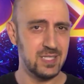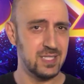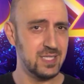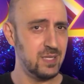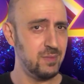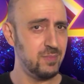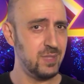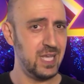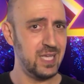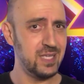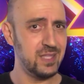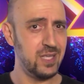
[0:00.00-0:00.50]

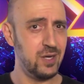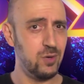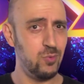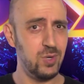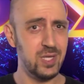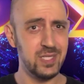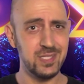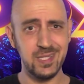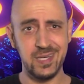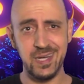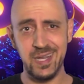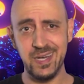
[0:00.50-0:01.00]
seemed like there
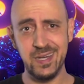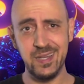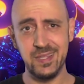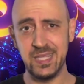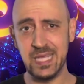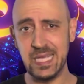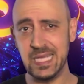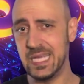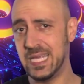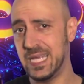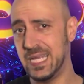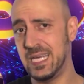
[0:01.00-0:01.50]
wasn't
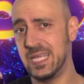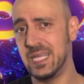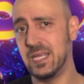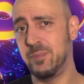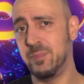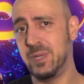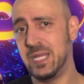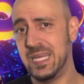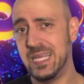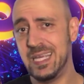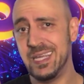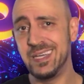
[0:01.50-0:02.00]
anything getting him
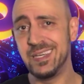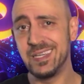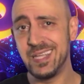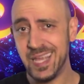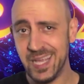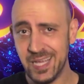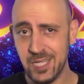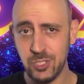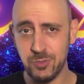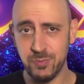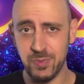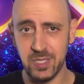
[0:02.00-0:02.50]
any
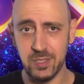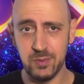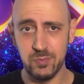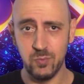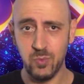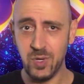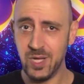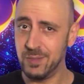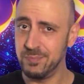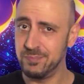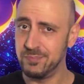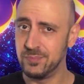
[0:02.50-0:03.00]
engagement.
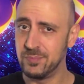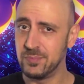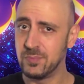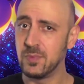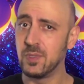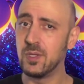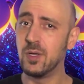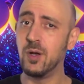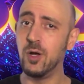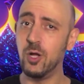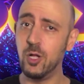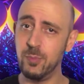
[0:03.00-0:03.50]
Well,
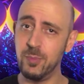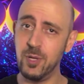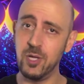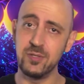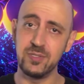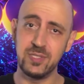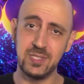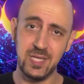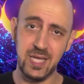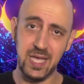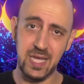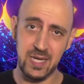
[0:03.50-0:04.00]

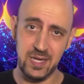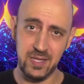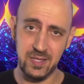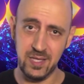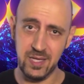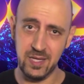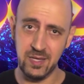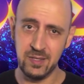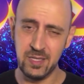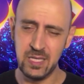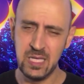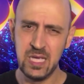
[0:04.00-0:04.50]
almost
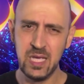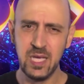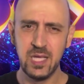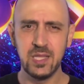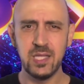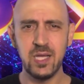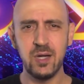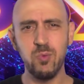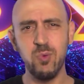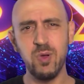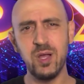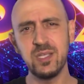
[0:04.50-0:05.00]
anything.
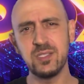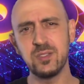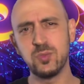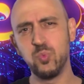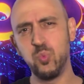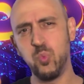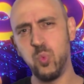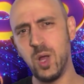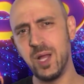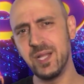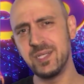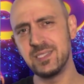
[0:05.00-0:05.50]
There was
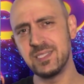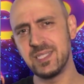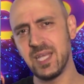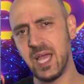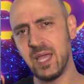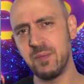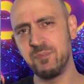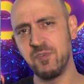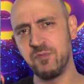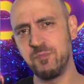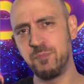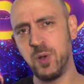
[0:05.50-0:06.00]
one
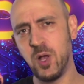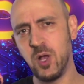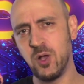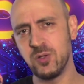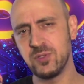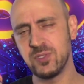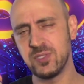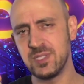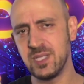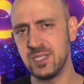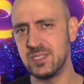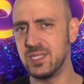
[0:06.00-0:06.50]
type of
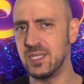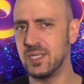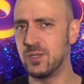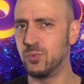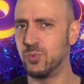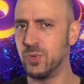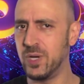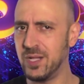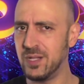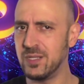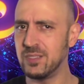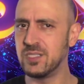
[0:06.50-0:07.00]
post that did
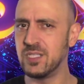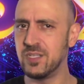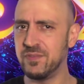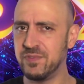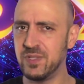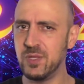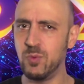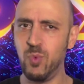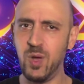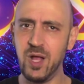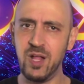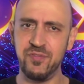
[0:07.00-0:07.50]

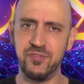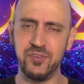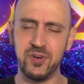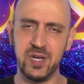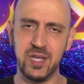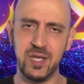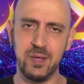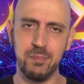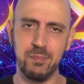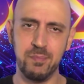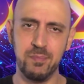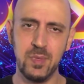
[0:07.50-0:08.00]
relatively well for
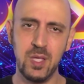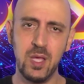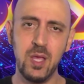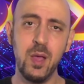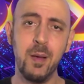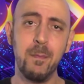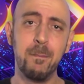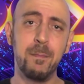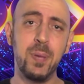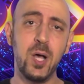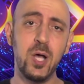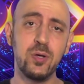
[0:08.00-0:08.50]
him.
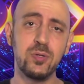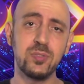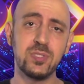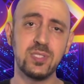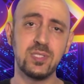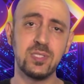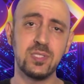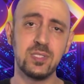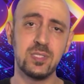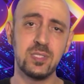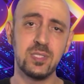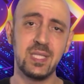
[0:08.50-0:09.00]

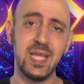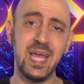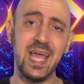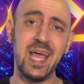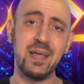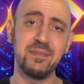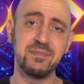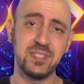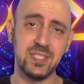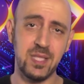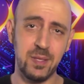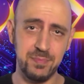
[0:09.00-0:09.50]
Posts that
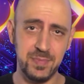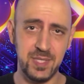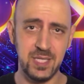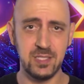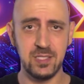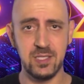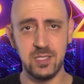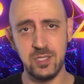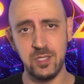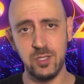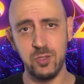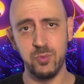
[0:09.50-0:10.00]
have something
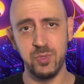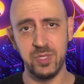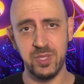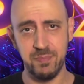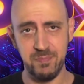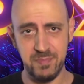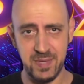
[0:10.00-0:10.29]
to do with